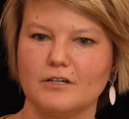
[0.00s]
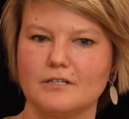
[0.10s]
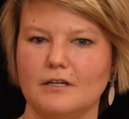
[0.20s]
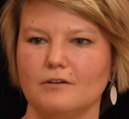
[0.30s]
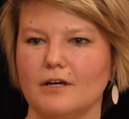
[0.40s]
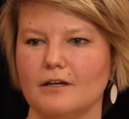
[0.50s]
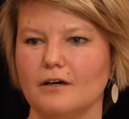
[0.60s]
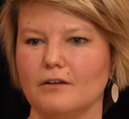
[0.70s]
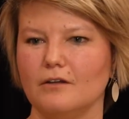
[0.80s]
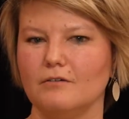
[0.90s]
extent right
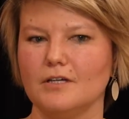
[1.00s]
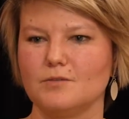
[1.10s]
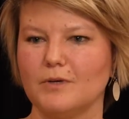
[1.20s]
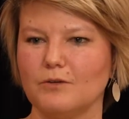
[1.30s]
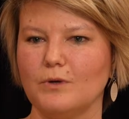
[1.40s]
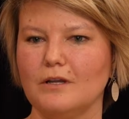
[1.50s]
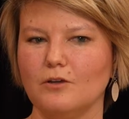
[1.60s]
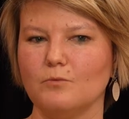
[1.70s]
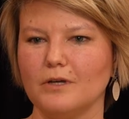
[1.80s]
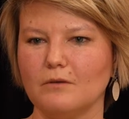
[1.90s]
now the US, but when
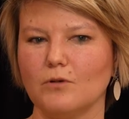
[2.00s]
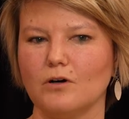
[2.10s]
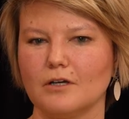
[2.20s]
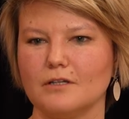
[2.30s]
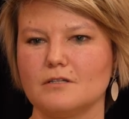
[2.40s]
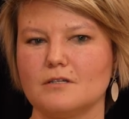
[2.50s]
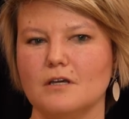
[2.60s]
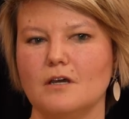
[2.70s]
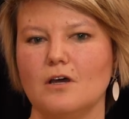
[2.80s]
your big markets